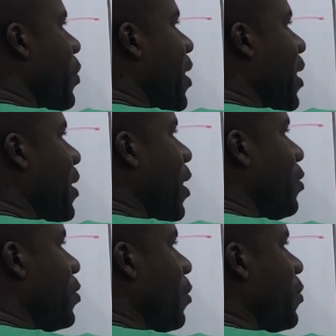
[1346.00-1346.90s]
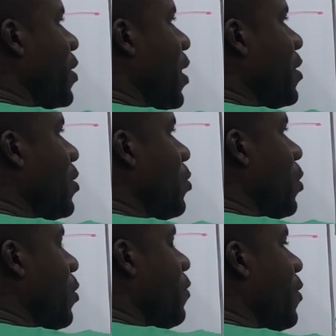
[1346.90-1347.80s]
We can now subtract
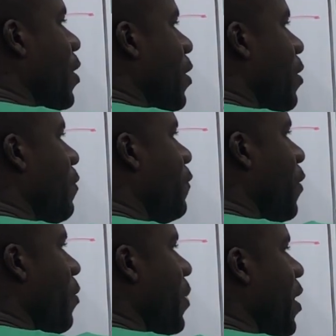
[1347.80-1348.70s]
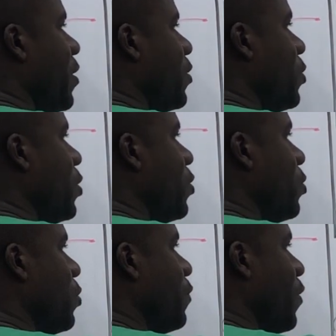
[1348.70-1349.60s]
12. 4 minus 2 is 2.
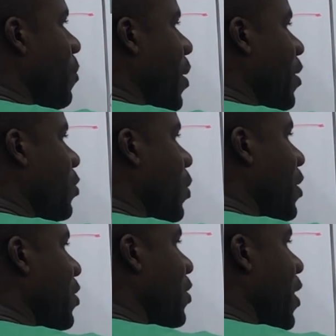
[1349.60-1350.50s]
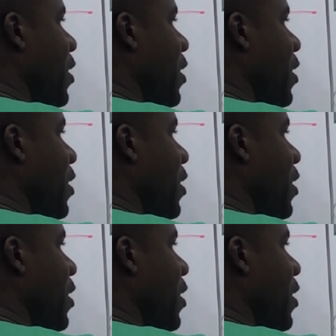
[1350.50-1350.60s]
4 minus 1 is 3.